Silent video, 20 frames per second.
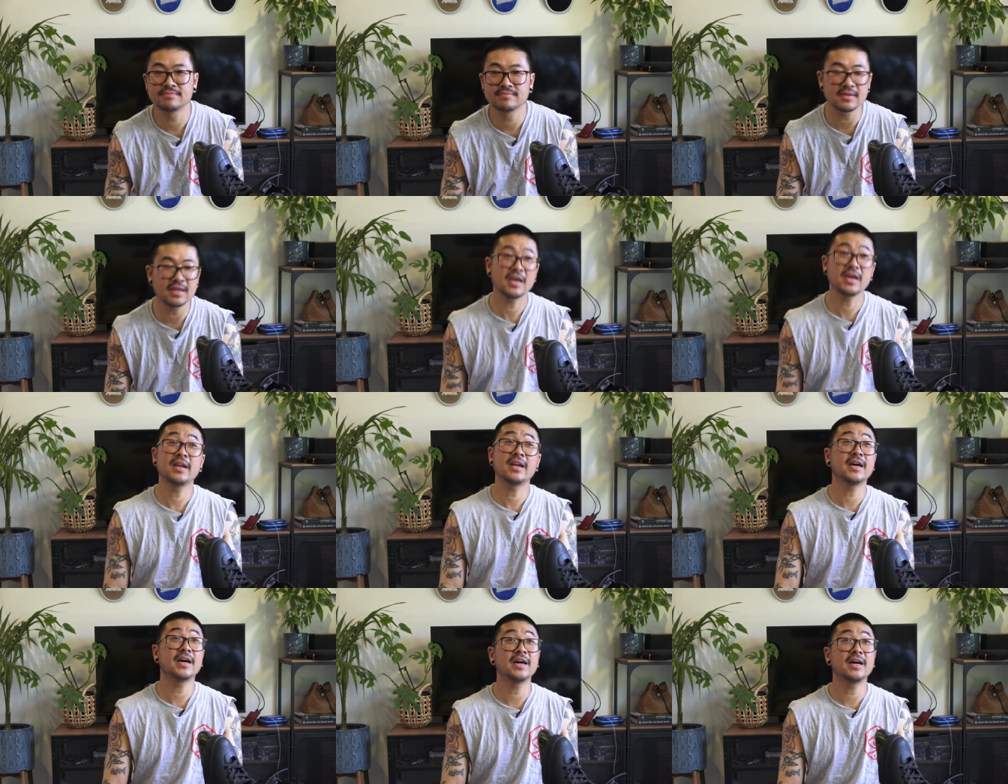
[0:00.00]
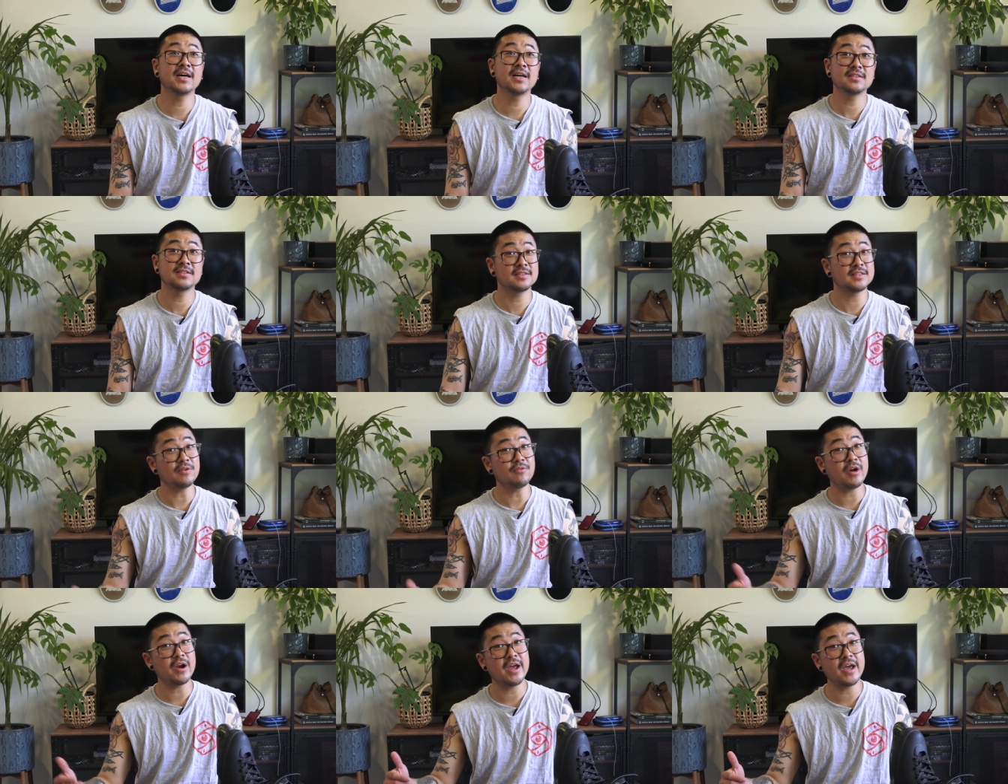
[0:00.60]
And uh,
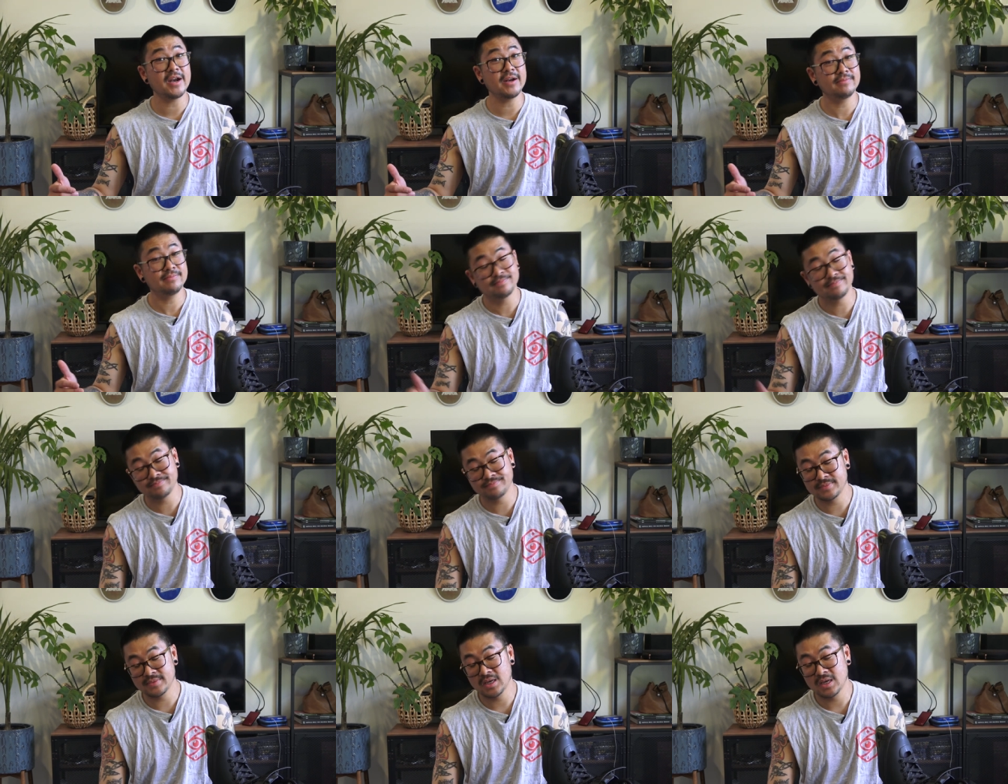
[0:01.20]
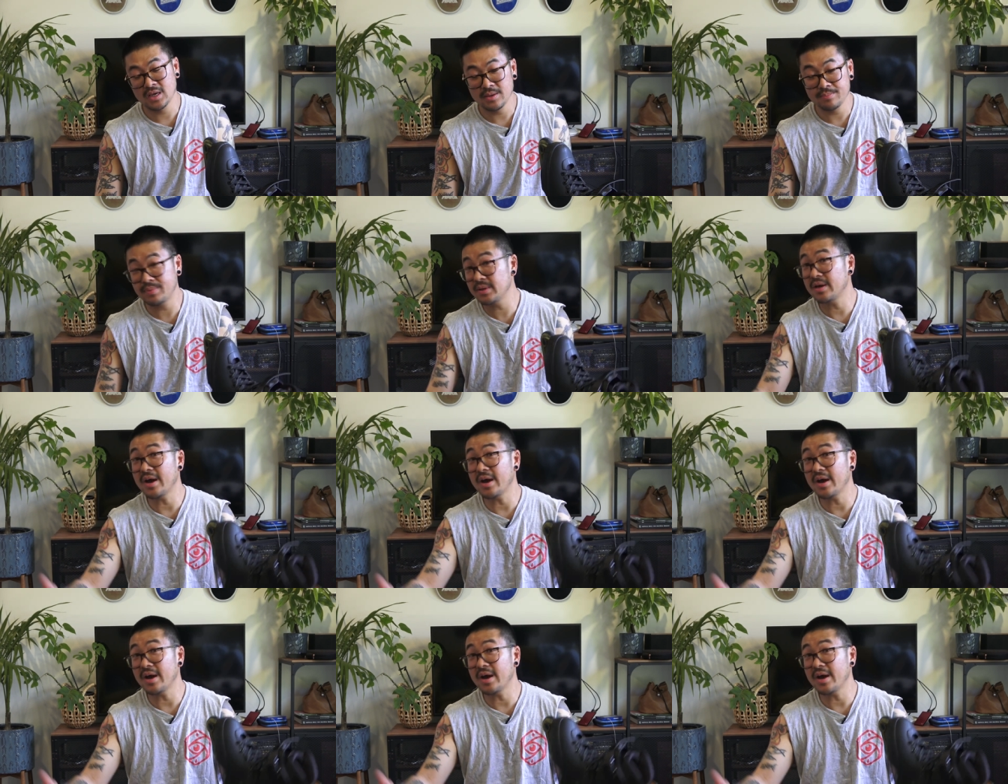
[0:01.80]
stay rad be